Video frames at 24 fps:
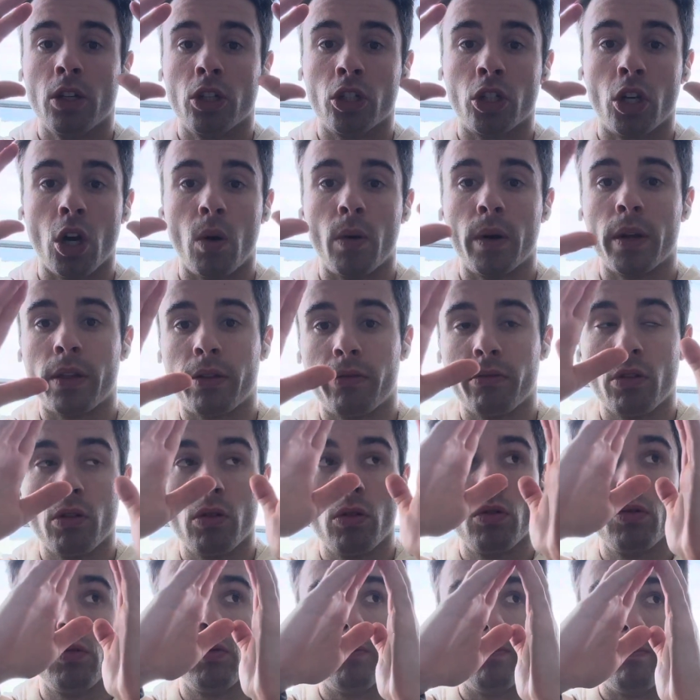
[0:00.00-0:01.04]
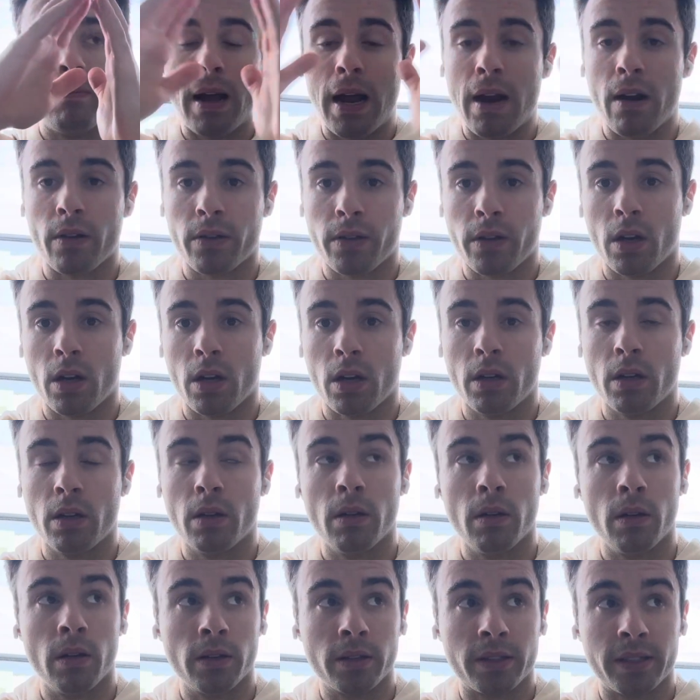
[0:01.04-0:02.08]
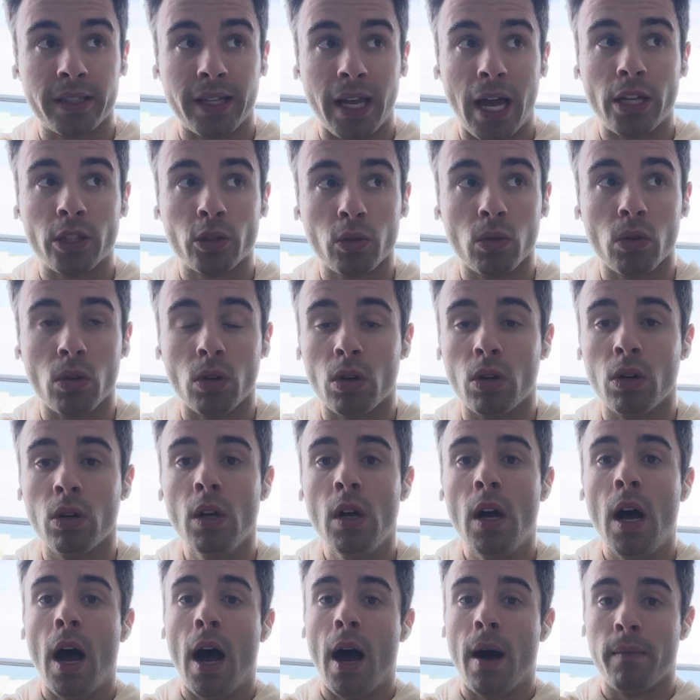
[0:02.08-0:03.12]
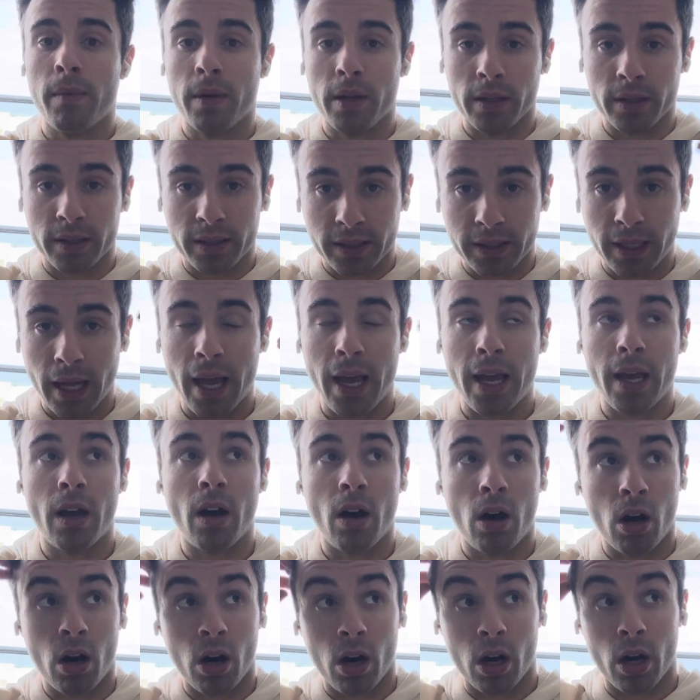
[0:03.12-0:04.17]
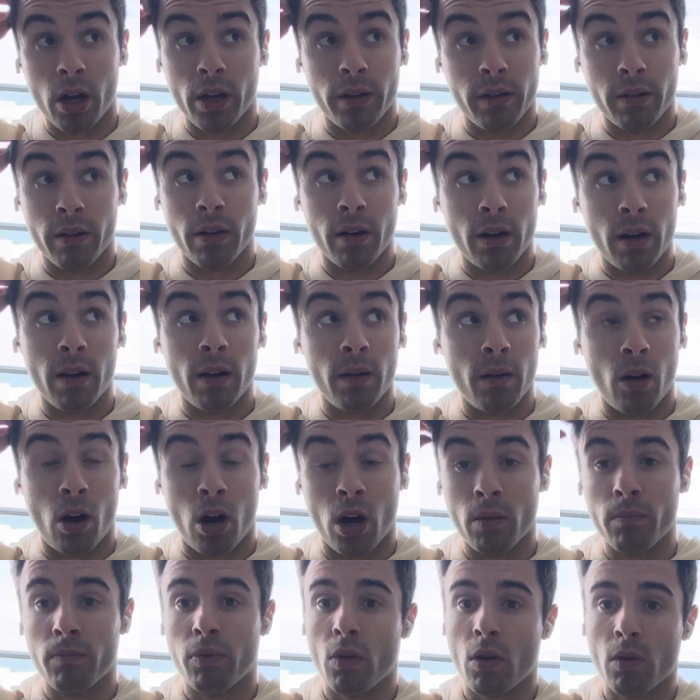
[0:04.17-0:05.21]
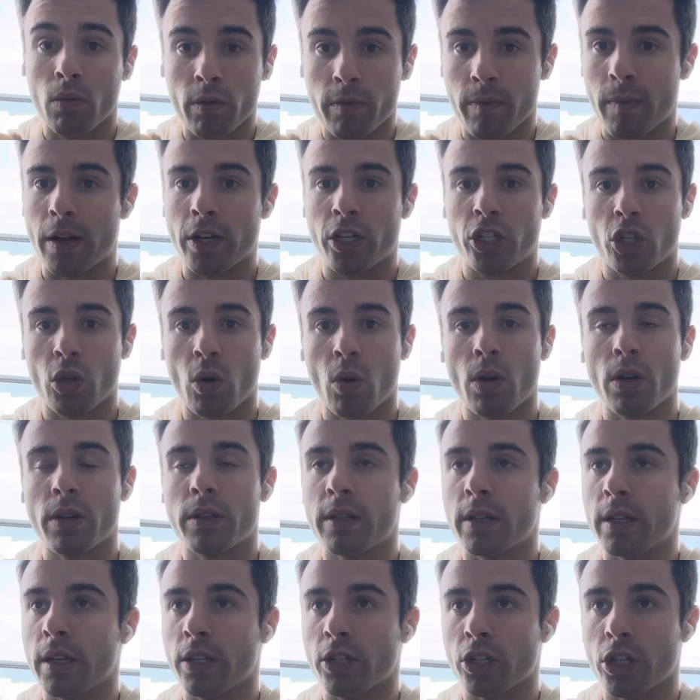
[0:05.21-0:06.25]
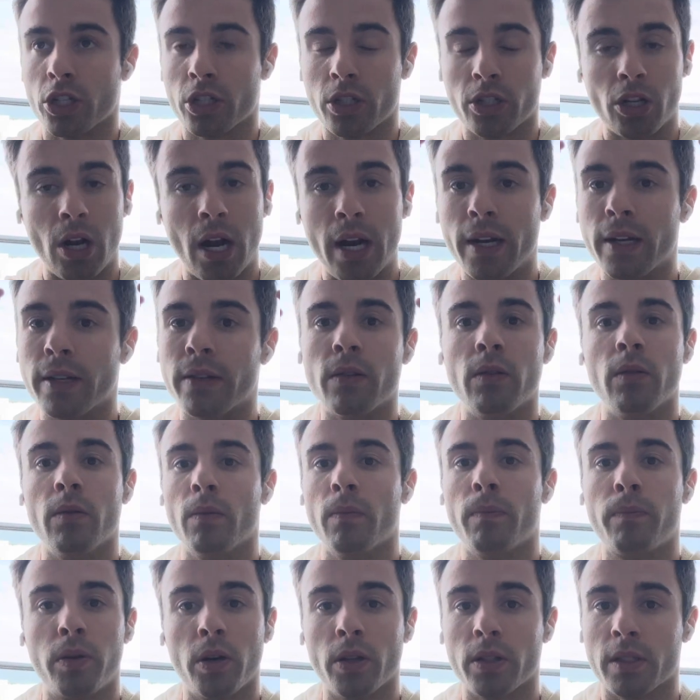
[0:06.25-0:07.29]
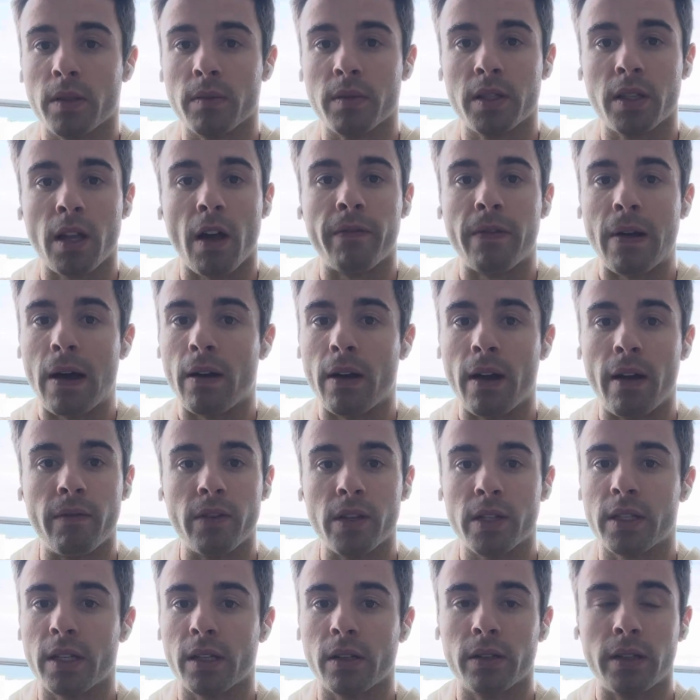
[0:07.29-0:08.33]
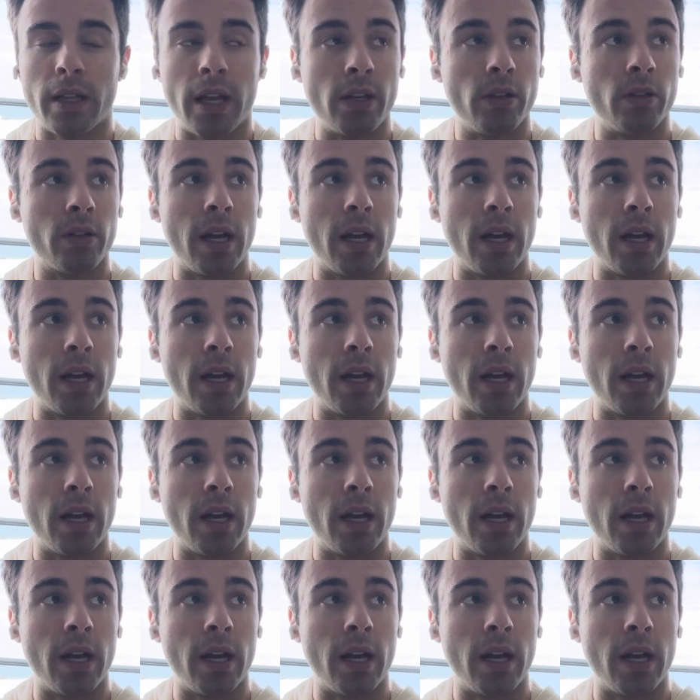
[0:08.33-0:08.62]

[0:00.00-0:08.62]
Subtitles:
going through marathon schedule, I'm going to stay on board with my shorts and just try to put some stuff out every single day.